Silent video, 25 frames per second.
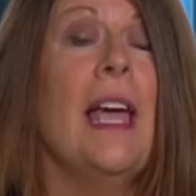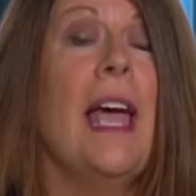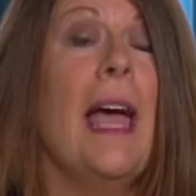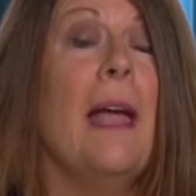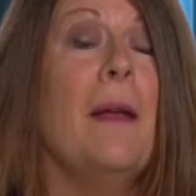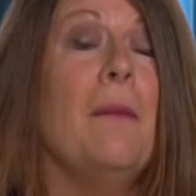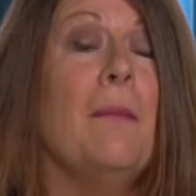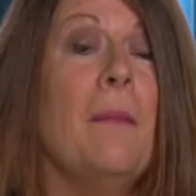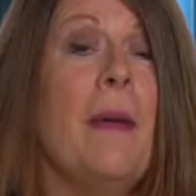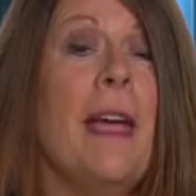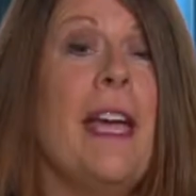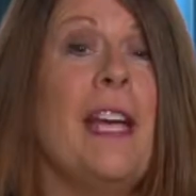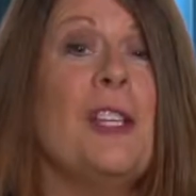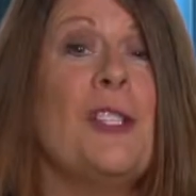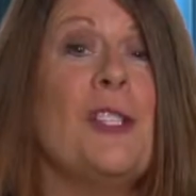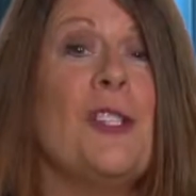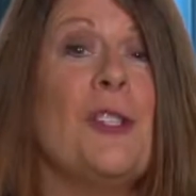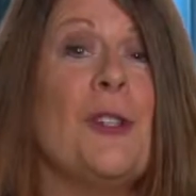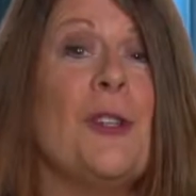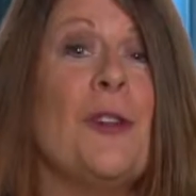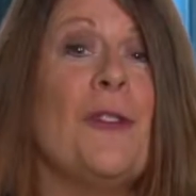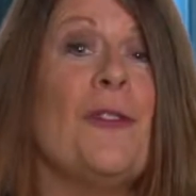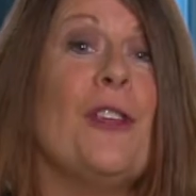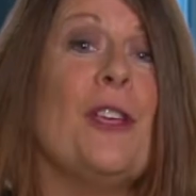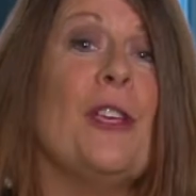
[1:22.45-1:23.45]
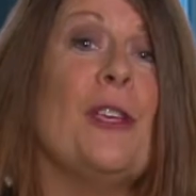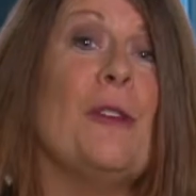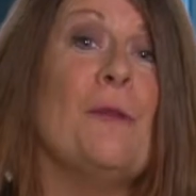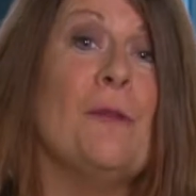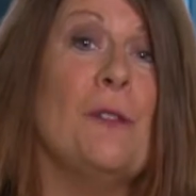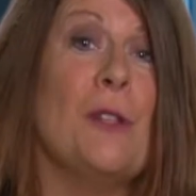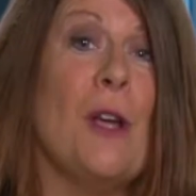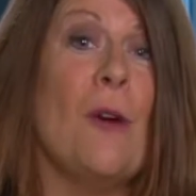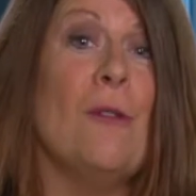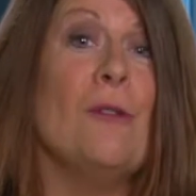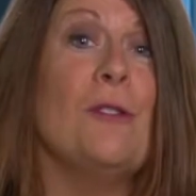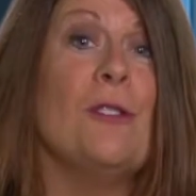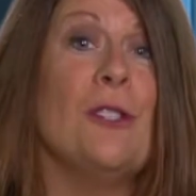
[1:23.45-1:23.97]
And make sure that you
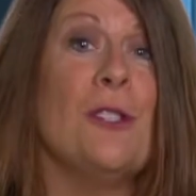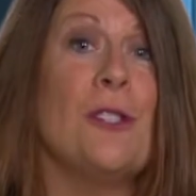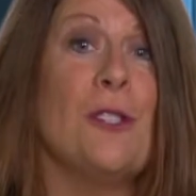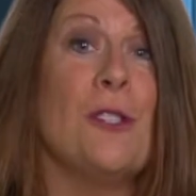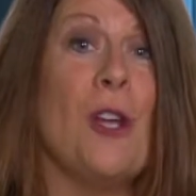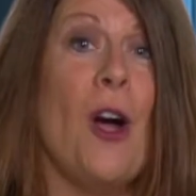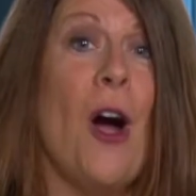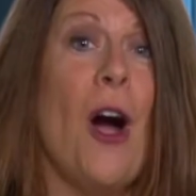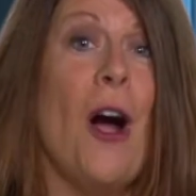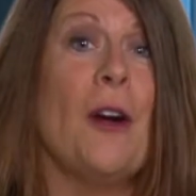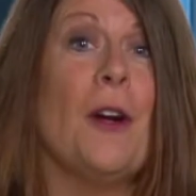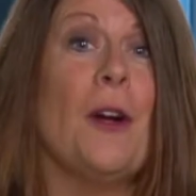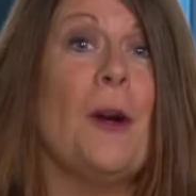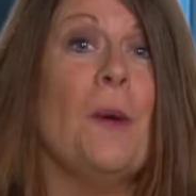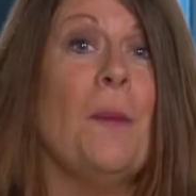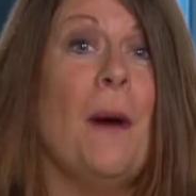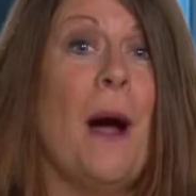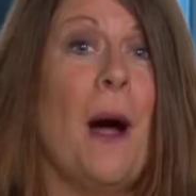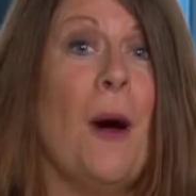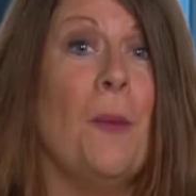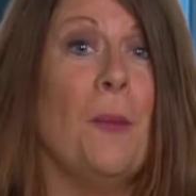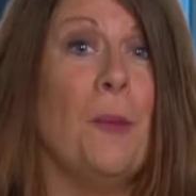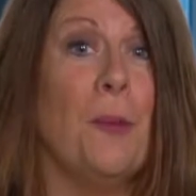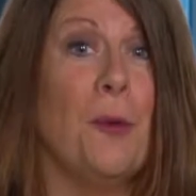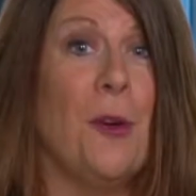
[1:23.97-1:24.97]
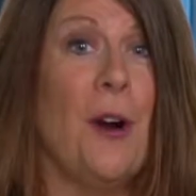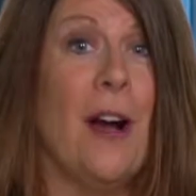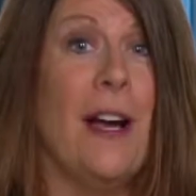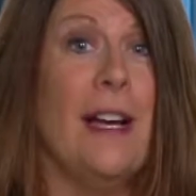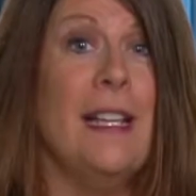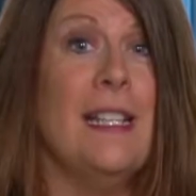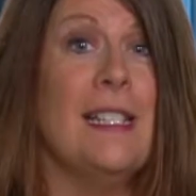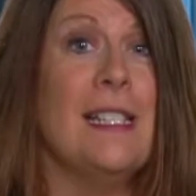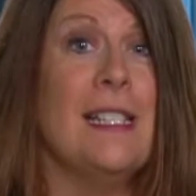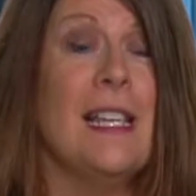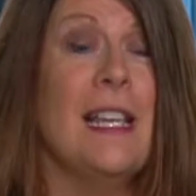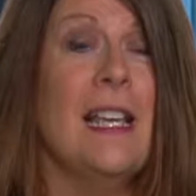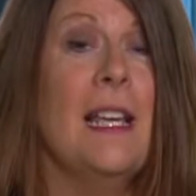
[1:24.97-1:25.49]
don't just talk about
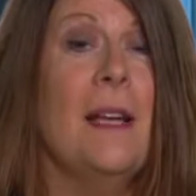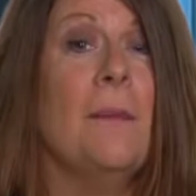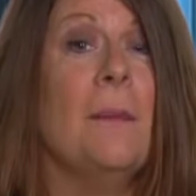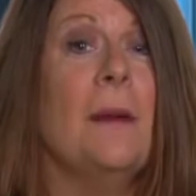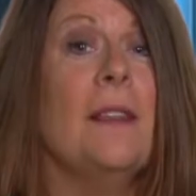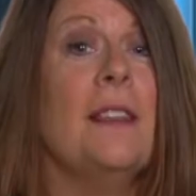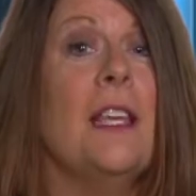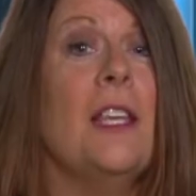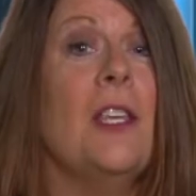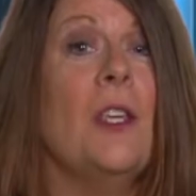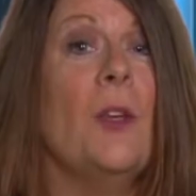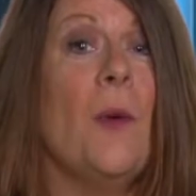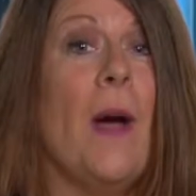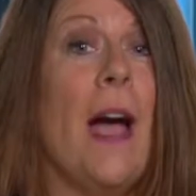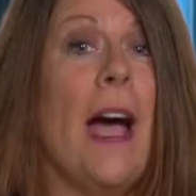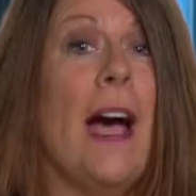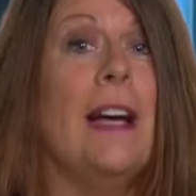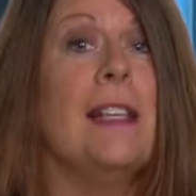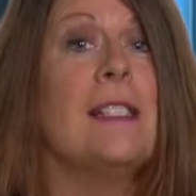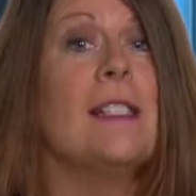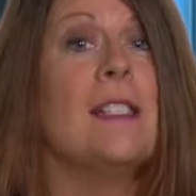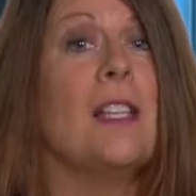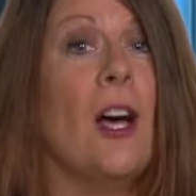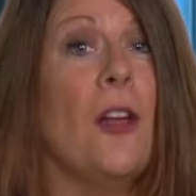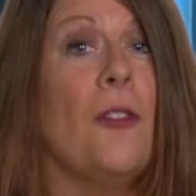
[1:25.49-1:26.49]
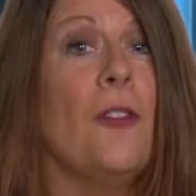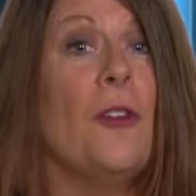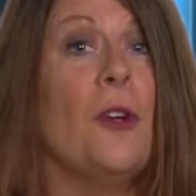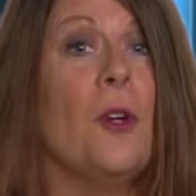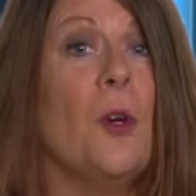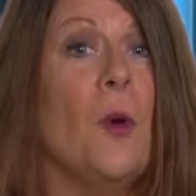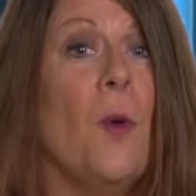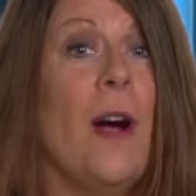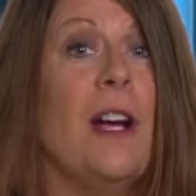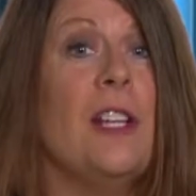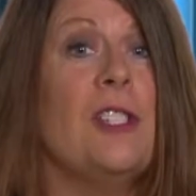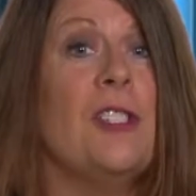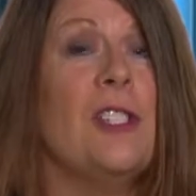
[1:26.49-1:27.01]
price, but that you ask other
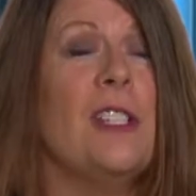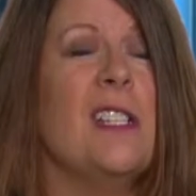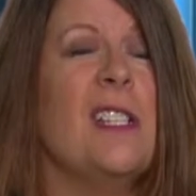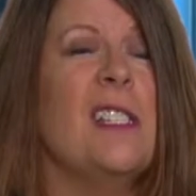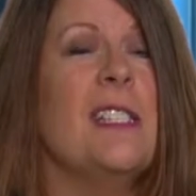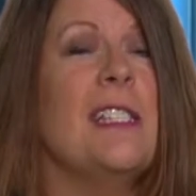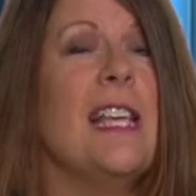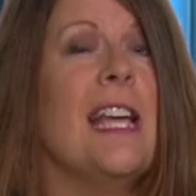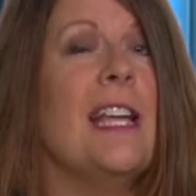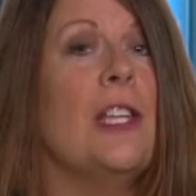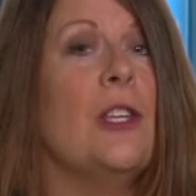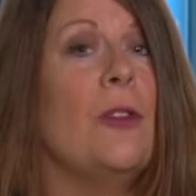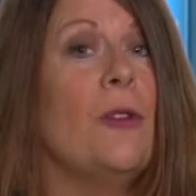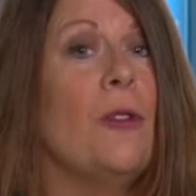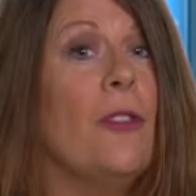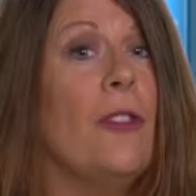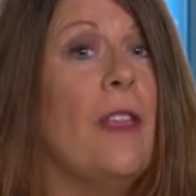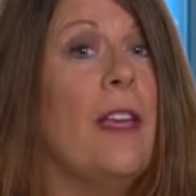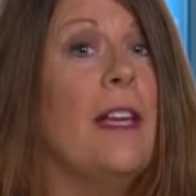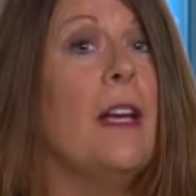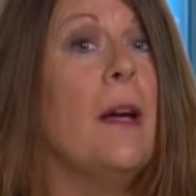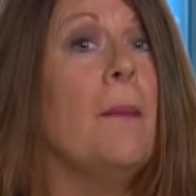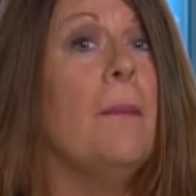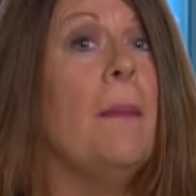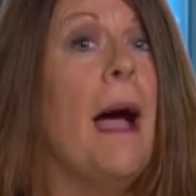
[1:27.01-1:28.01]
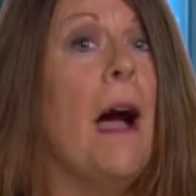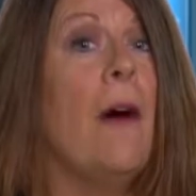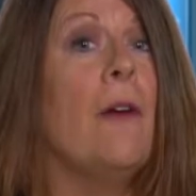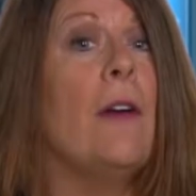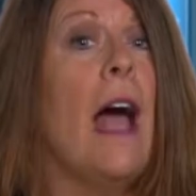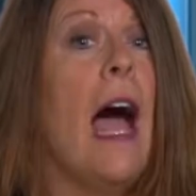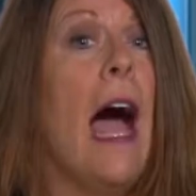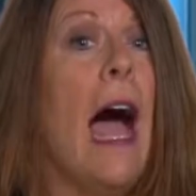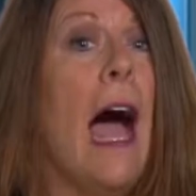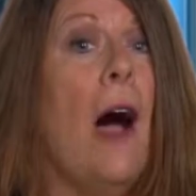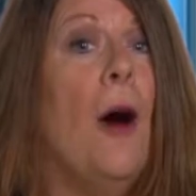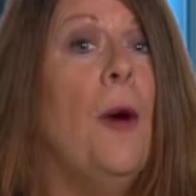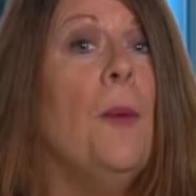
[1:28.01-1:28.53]
questions and you think about
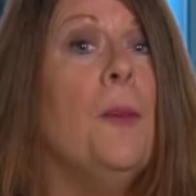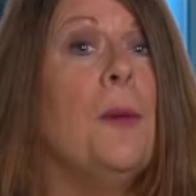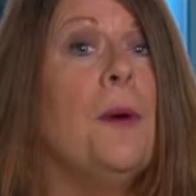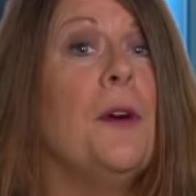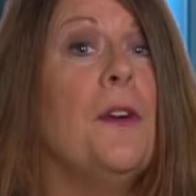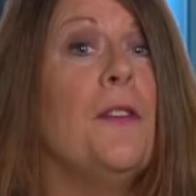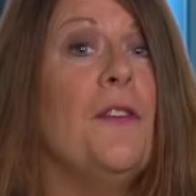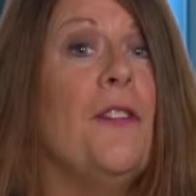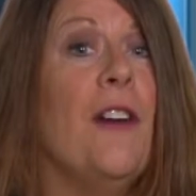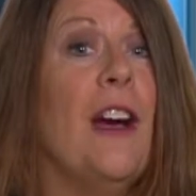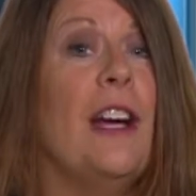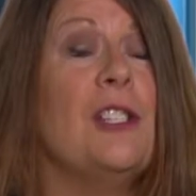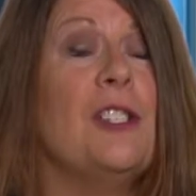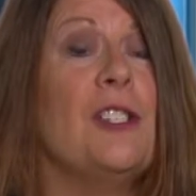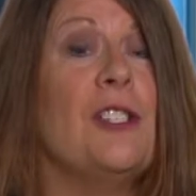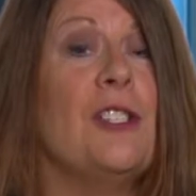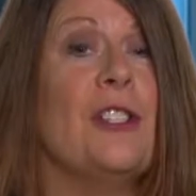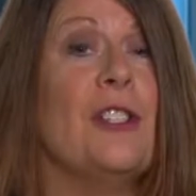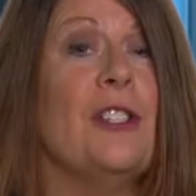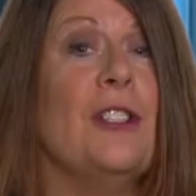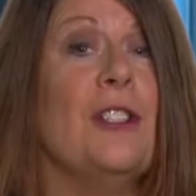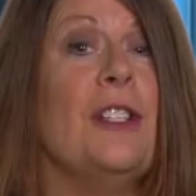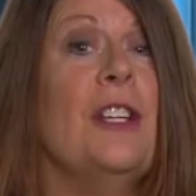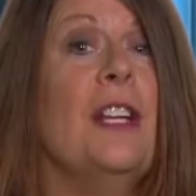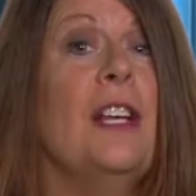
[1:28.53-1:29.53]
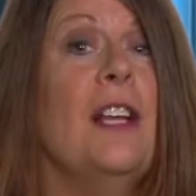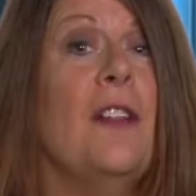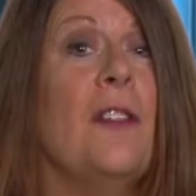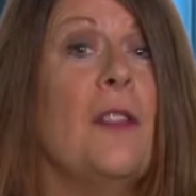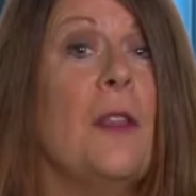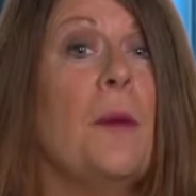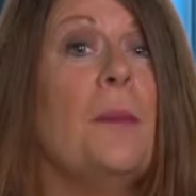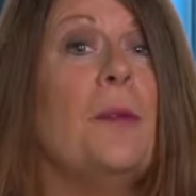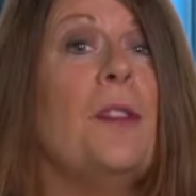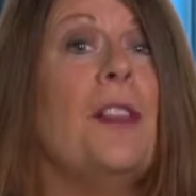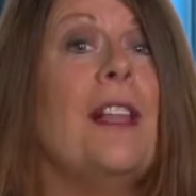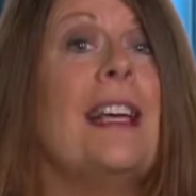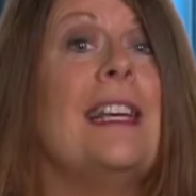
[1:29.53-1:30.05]
how professional
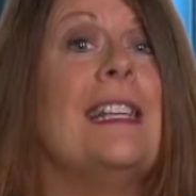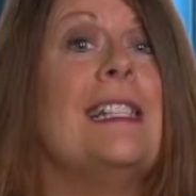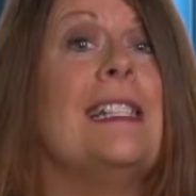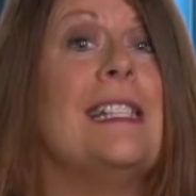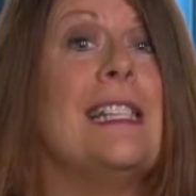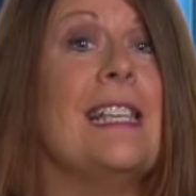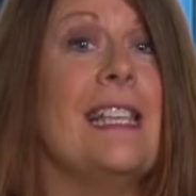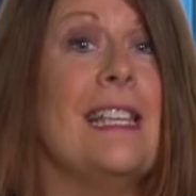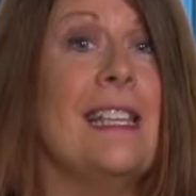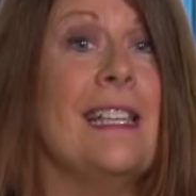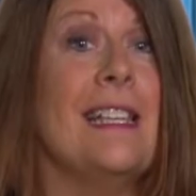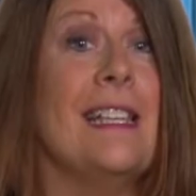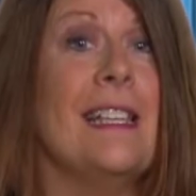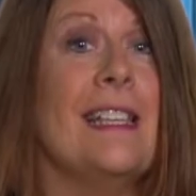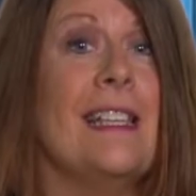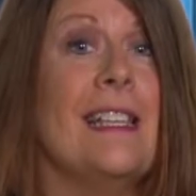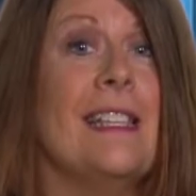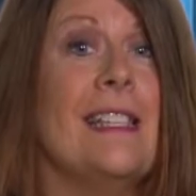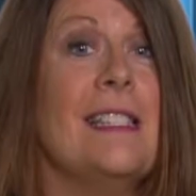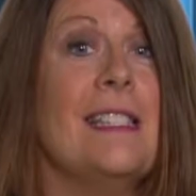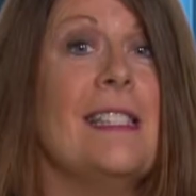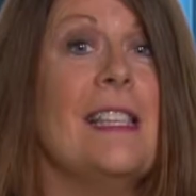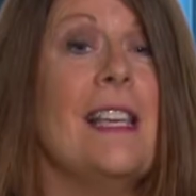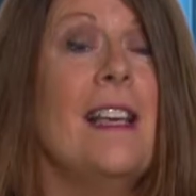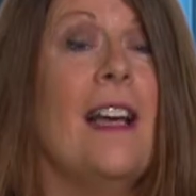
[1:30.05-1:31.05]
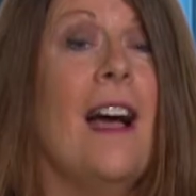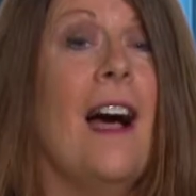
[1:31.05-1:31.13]
the place is